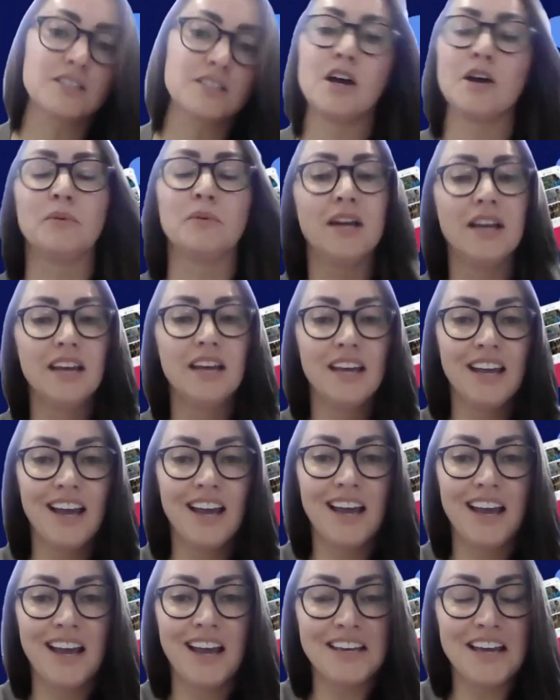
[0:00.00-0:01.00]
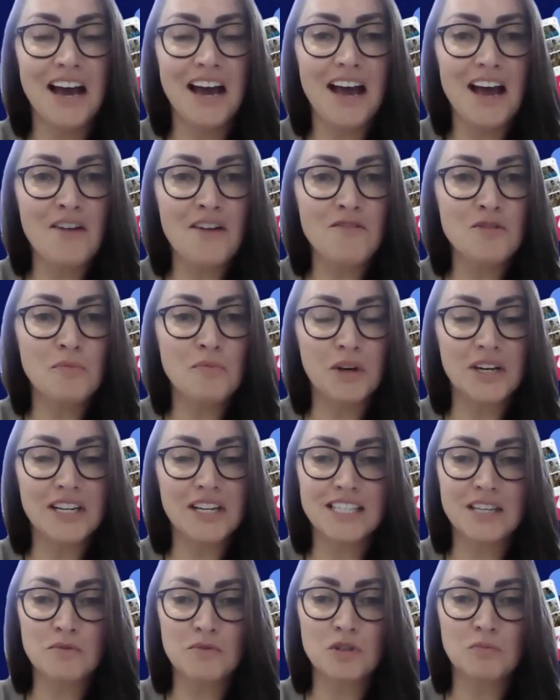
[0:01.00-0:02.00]
So yeah, everybody
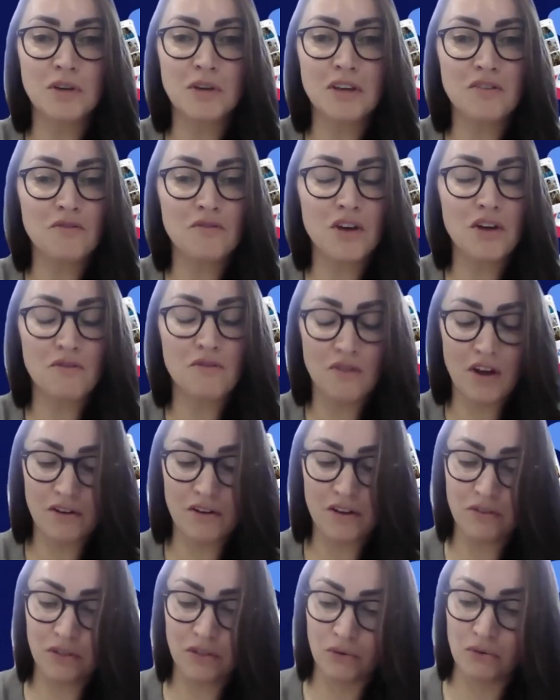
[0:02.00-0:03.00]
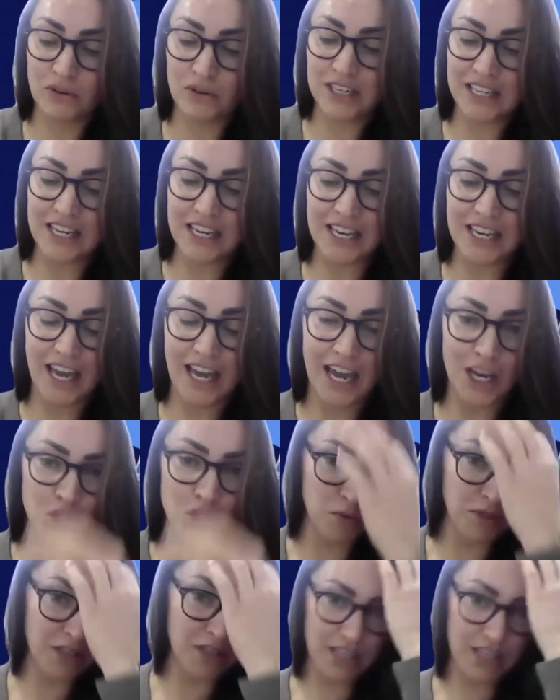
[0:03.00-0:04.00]
seems to be very thoroughly
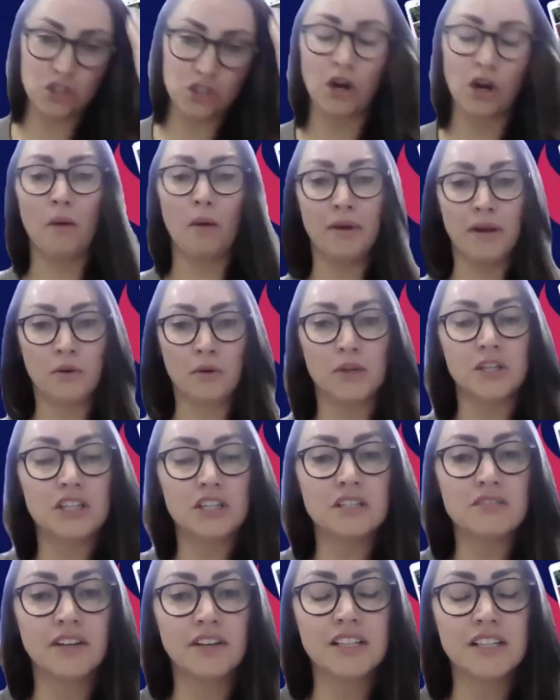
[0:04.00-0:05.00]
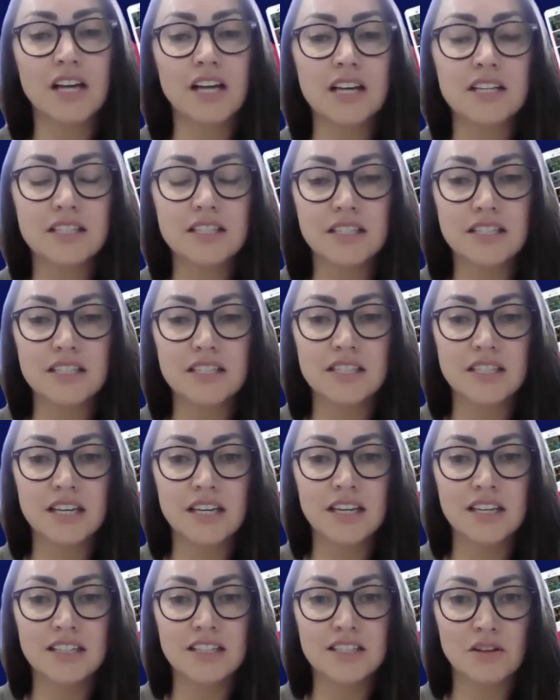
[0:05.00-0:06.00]
engaged with this topic, which is fantastic to
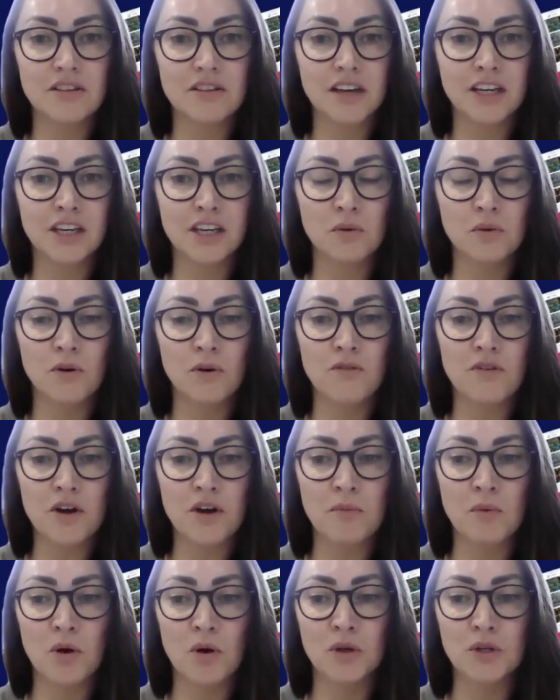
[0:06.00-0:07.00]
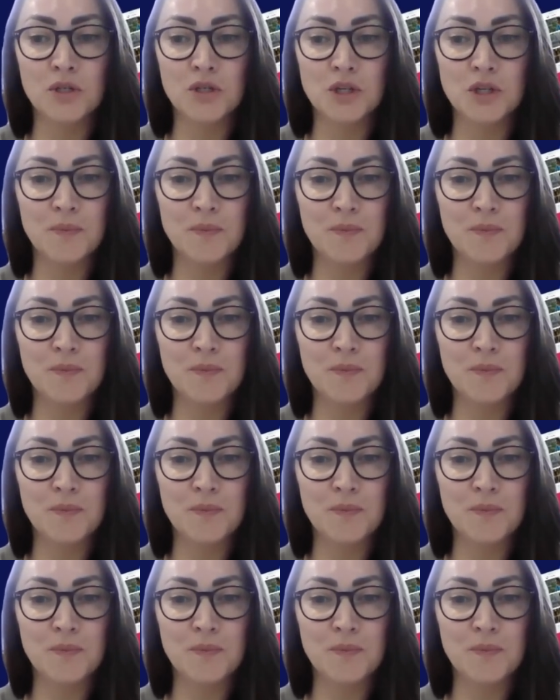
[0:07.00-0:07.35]
see. So thank you all very much.